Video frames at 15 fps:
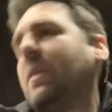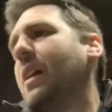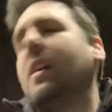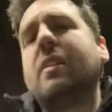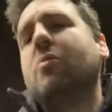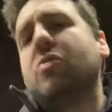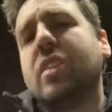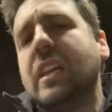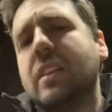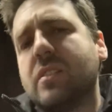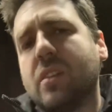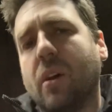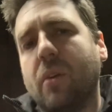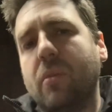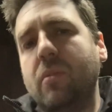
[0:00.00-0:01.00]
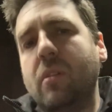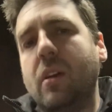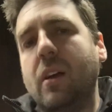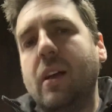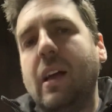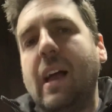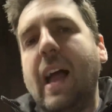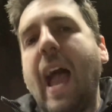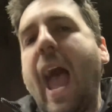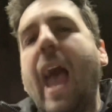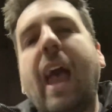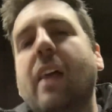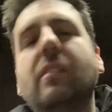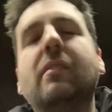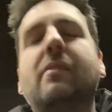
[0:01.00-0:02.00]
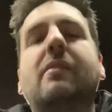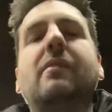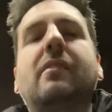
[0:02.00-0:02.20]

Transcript: I don't think so. And